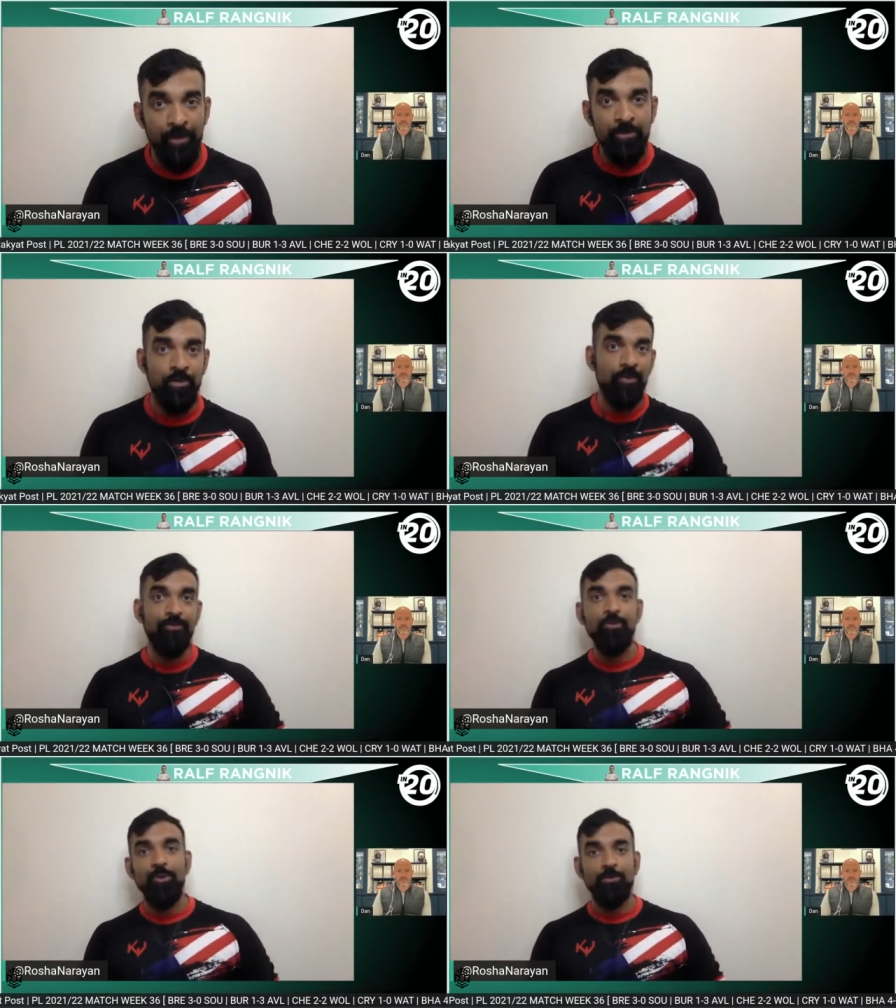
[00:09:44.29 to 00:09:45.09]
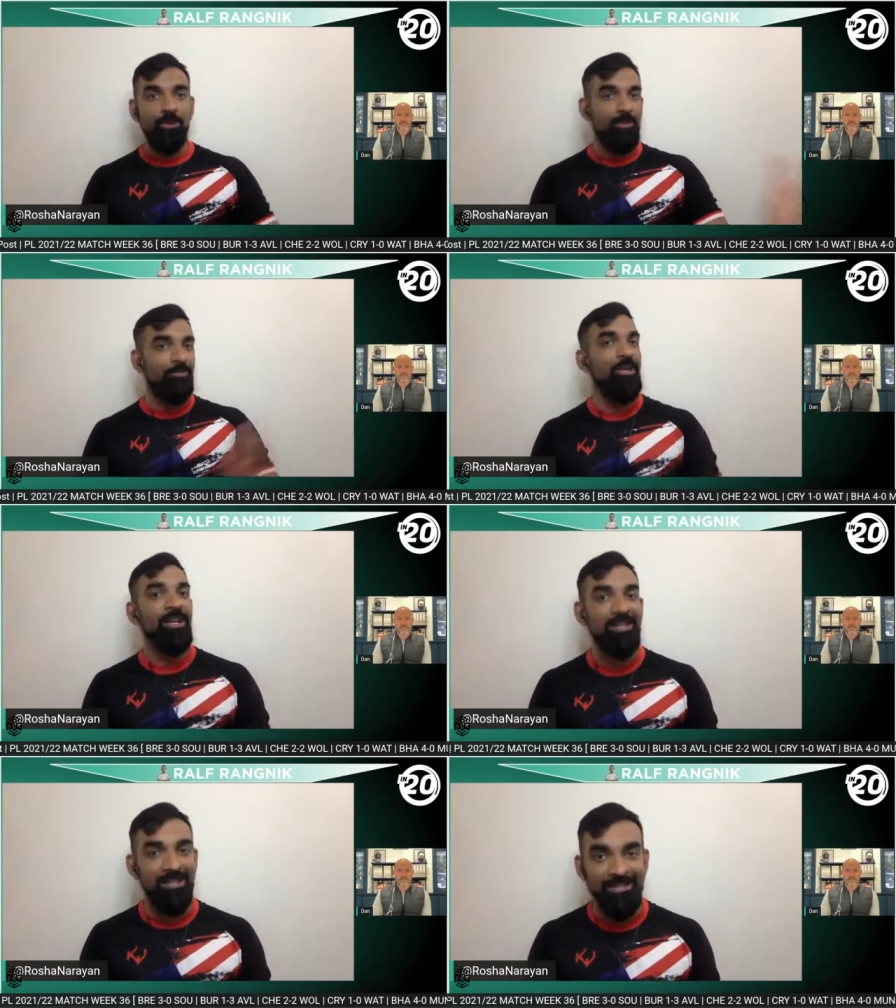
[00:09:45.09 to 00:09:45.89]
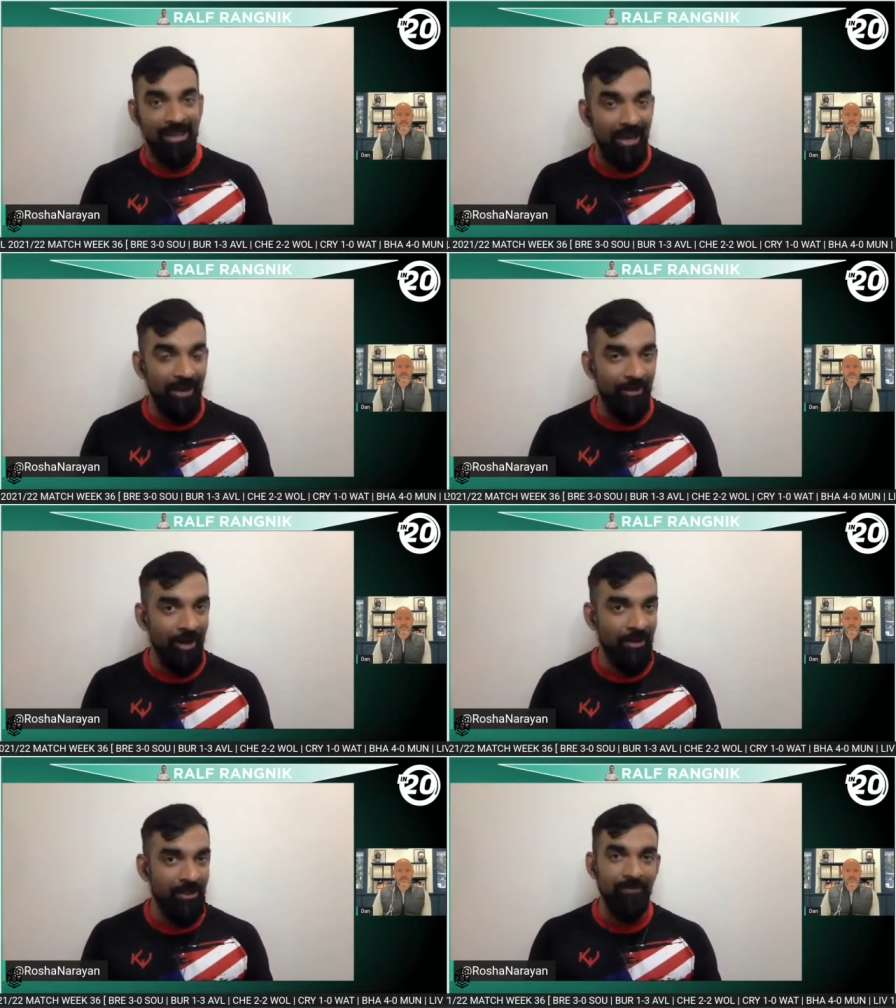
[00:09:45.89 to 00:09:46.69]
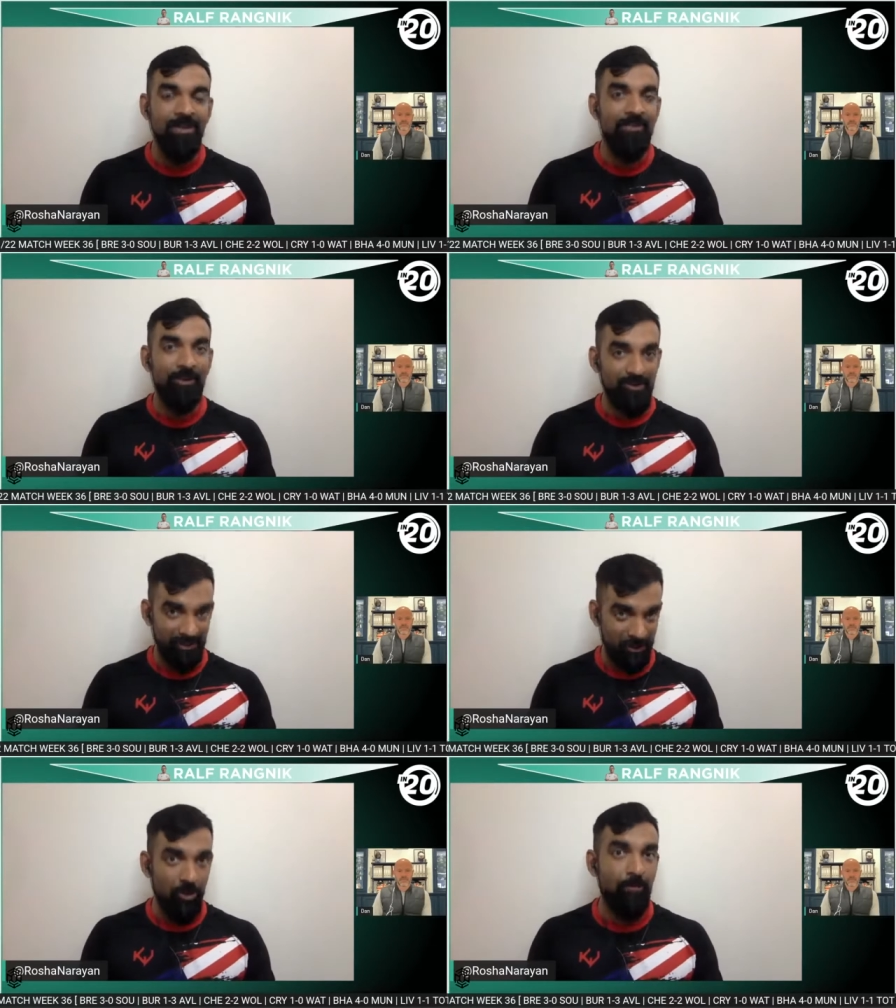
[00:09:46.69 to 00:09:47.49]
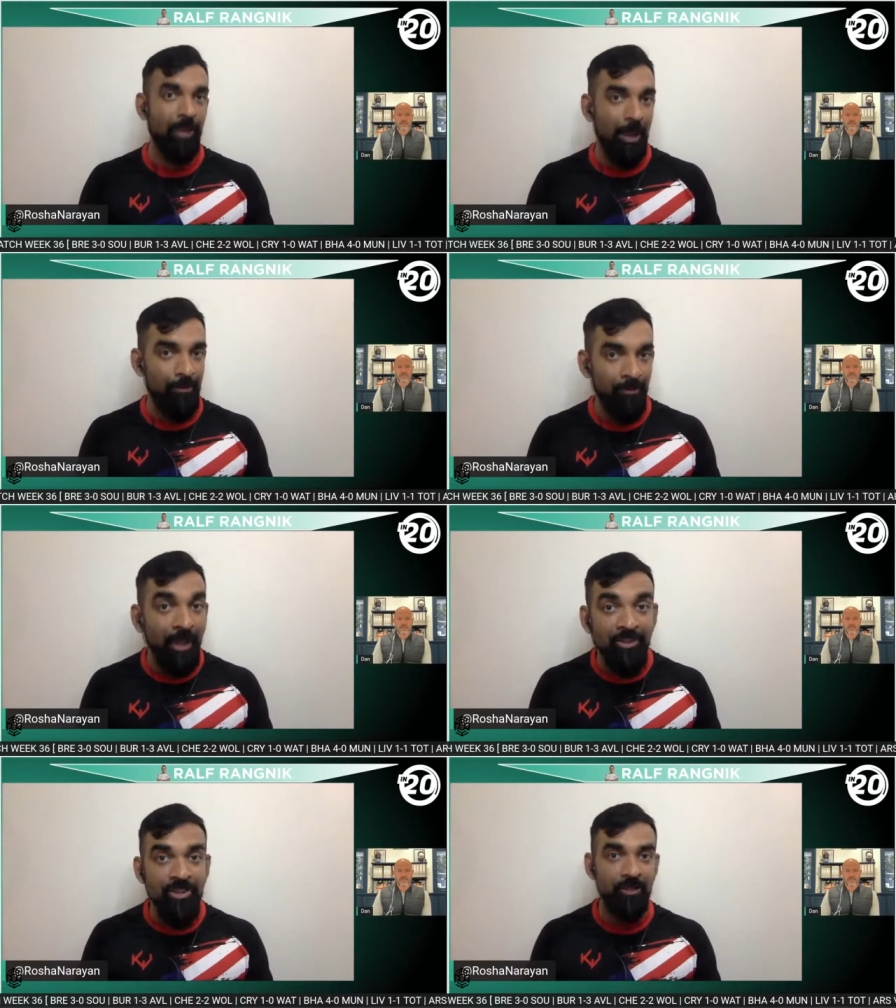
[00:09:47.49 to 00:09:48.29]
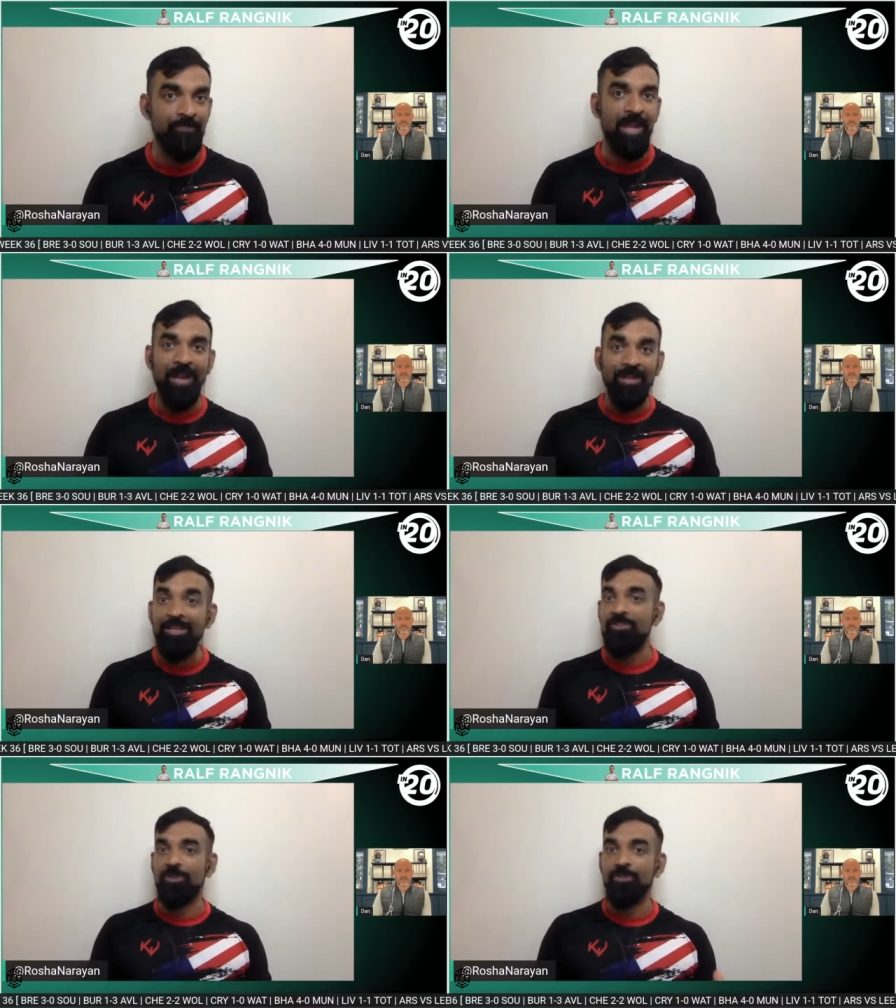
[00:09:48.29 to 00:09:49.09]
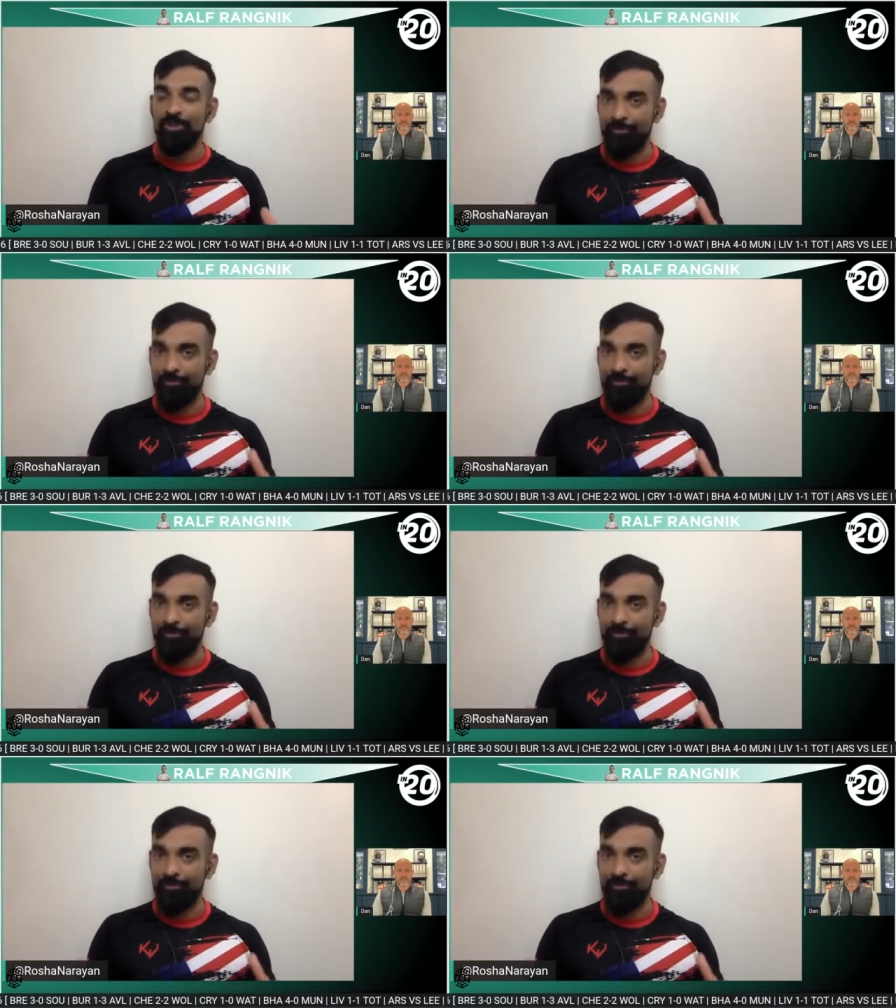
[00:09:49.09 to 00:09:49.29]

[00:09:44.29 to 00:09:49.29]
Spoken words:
So if you were going to bring in this guy, right, even if he was a stopgap measure and he saw